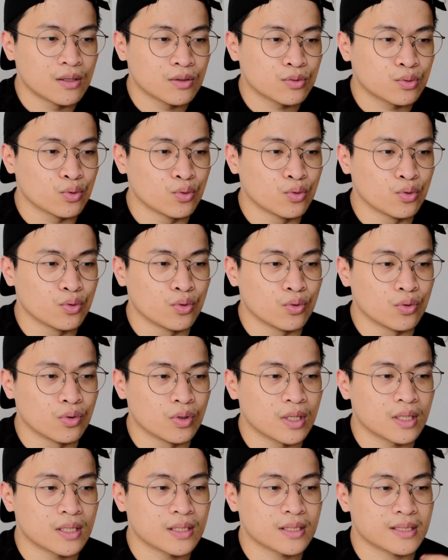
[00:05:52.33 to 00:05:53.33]

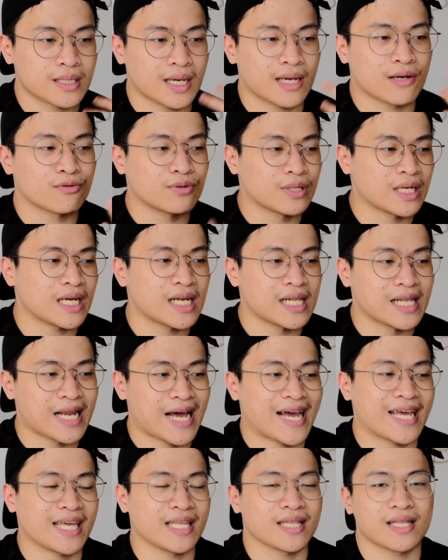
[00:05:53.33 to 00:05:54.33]
to, say,
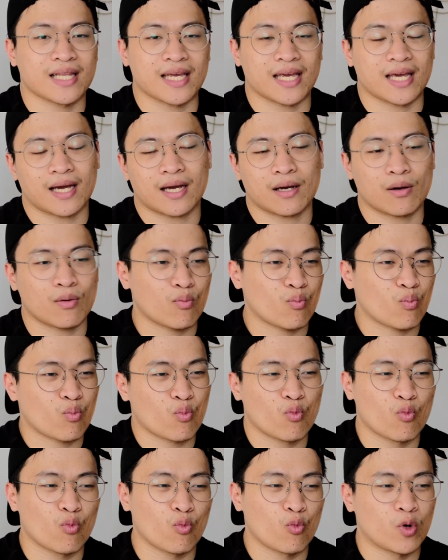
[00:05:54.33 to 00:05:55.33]
realign like
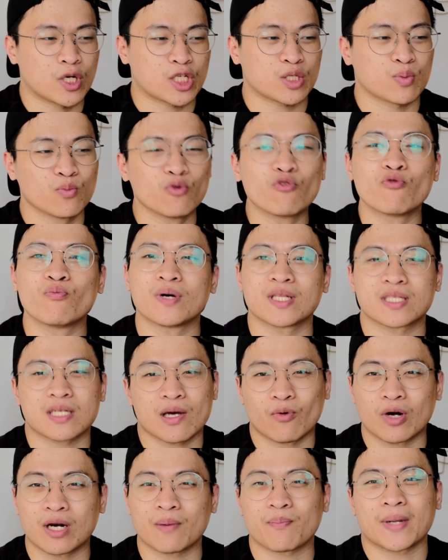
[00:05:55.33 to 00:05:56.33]
which movements I
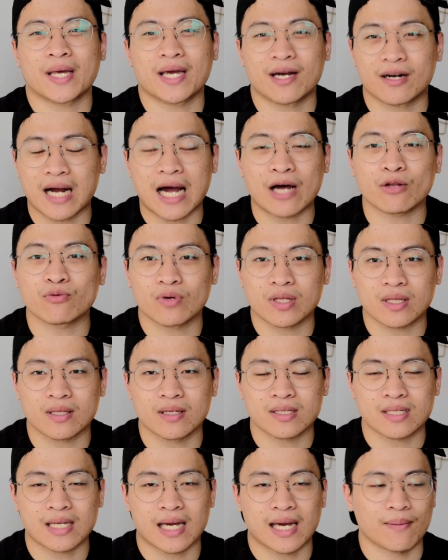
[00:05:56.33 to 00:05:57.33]
want to play around with
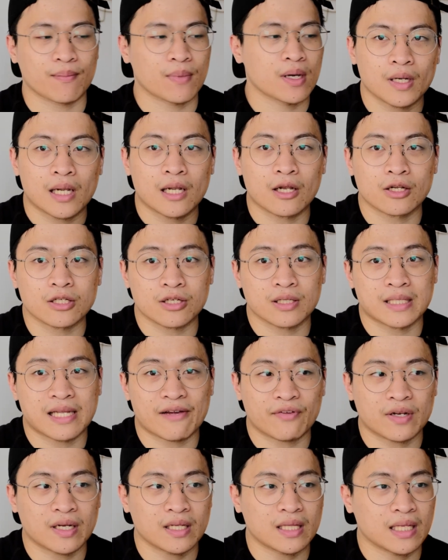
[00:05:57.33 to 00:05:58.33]
this time. I'll also
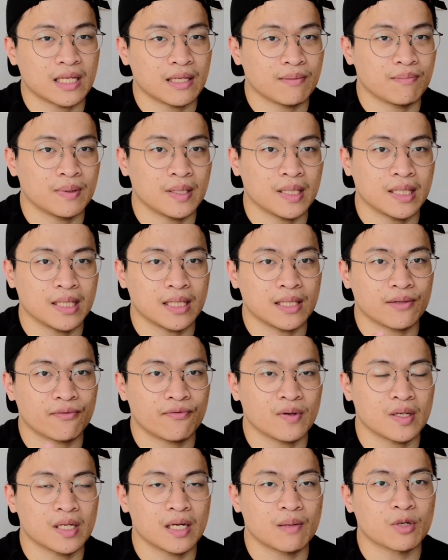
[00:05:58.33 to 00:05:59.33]
definitely be
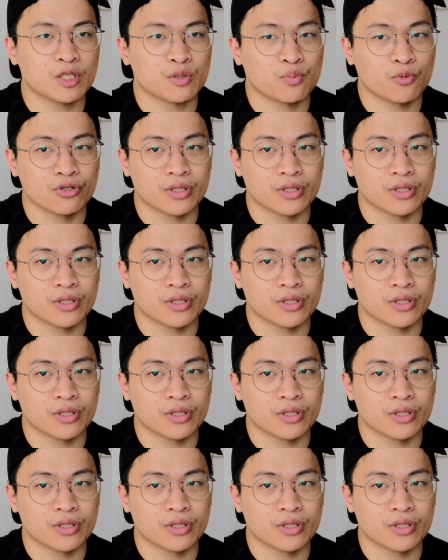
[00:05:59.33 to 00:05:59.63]
feeling much more